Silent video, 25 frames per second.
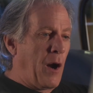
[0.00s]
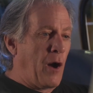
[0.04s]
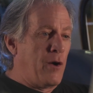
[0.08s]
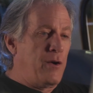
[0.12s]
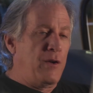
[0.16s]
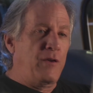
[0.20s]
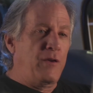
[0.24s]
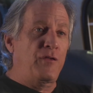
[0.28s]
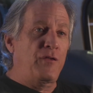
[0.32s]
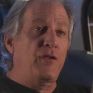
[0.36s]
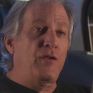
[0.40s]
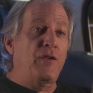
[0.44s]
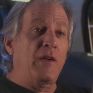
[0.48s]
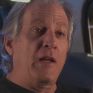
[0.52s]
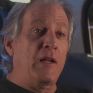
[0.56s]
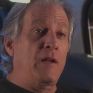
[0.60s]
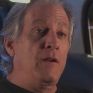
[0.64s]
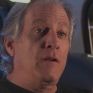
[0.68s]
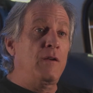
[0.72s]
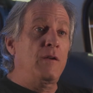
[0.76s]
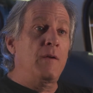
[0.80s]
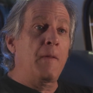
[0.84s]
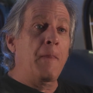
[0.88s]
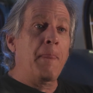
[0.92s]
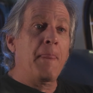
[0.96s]

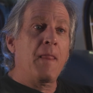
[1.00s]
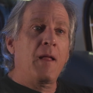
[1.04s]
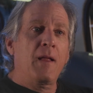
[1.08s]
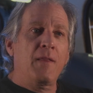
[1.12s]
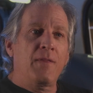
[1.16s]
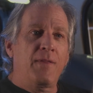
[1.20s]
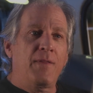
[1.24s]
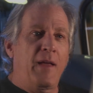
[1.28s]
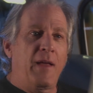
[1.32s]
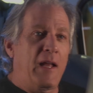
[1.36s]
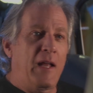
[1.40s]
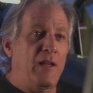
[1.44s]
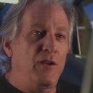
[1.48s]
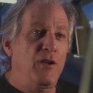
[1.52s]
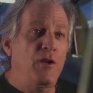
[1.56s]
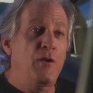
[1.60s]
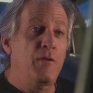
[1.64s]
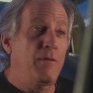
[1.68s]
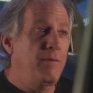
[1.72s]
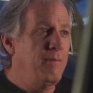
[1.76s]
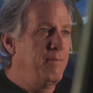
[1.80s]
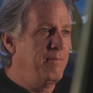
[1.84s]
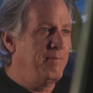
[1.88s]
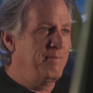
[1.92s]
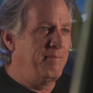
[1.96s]
Hustle, basically.
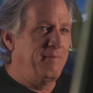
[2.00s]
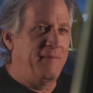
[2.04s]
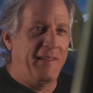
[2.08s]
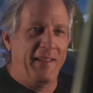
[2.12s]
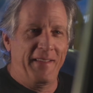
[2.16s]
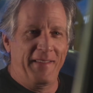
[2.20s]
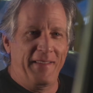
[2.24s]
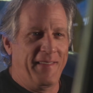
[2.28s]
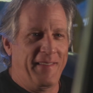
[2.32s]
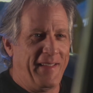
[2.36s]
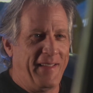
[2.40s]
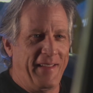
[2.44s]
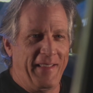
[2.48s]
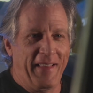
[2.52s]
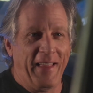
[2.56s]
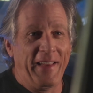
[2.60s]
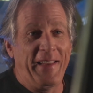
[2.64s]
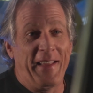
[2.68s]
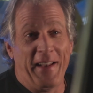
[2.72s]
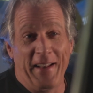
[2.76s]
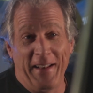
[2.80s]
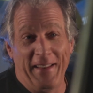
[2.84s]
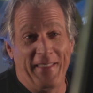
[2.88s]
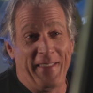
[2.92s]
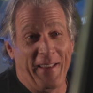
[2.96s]

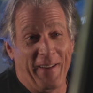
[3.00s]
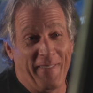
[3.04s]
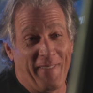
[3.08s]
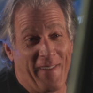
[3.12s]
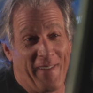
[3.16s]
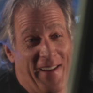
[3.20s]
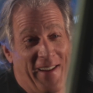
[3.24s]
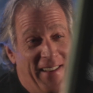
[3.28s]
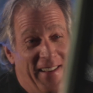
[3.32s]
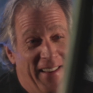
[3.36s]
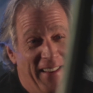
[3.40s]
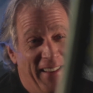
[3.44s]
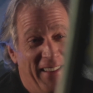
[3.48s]
Like in anything, right?